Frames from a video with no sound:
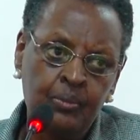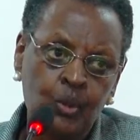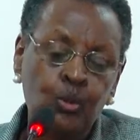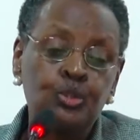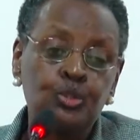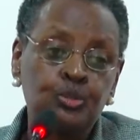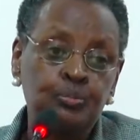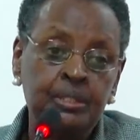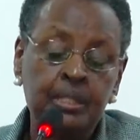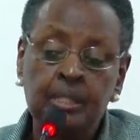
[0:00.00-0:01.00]
or should
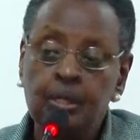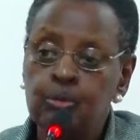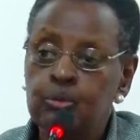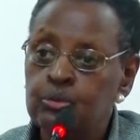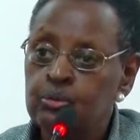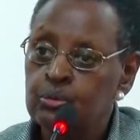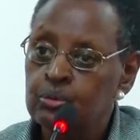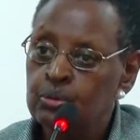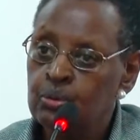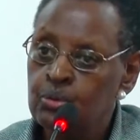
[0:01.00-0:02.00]
be allowed
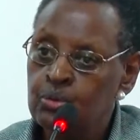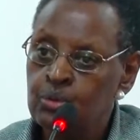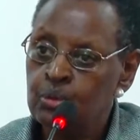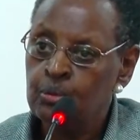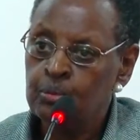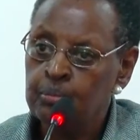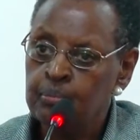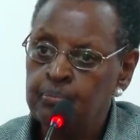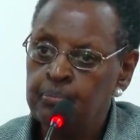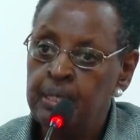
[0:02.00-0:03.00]
to also
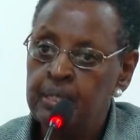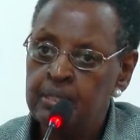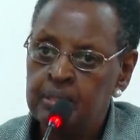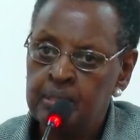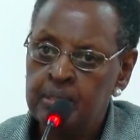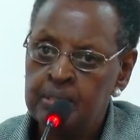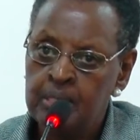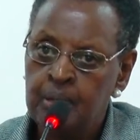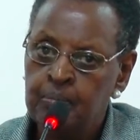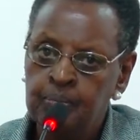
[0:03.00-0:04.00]
pay
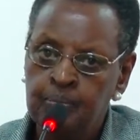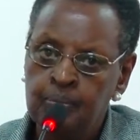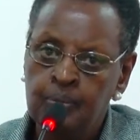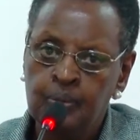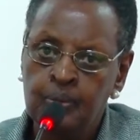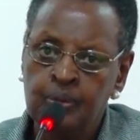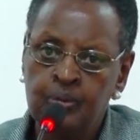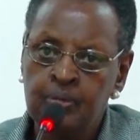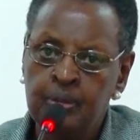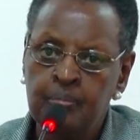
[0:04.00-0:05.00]
some
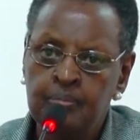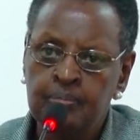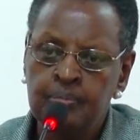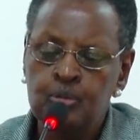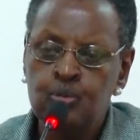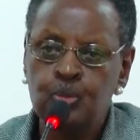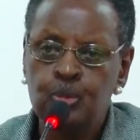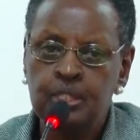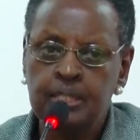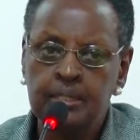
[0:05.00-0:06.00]
of the school
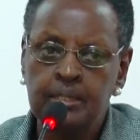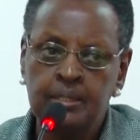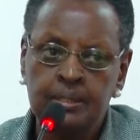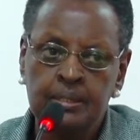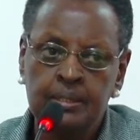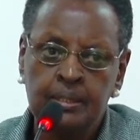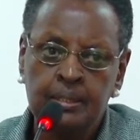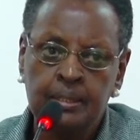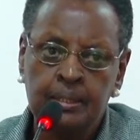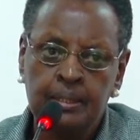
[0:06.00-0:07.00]
charges.
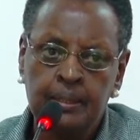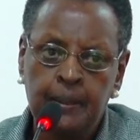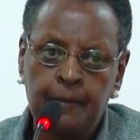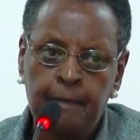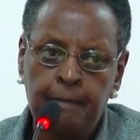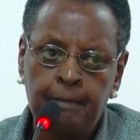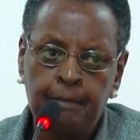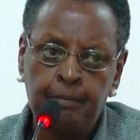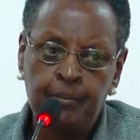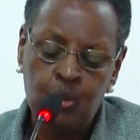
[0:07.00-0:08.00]

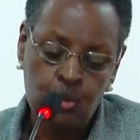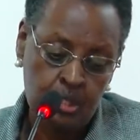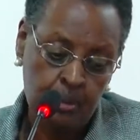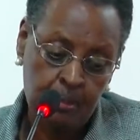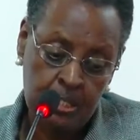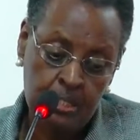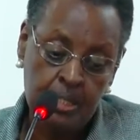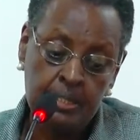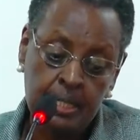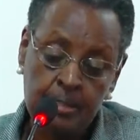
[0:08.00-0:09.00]
Because the
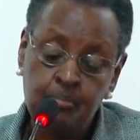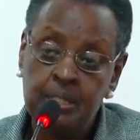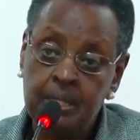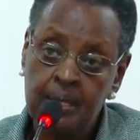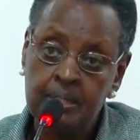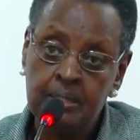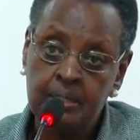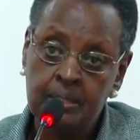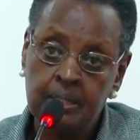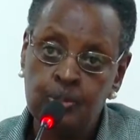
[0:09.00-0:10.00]
president has been
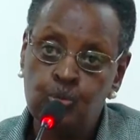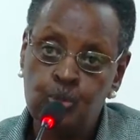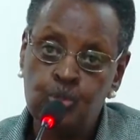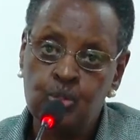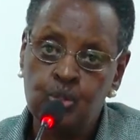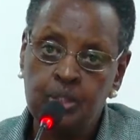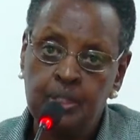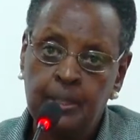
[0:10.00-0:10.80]
asking that question.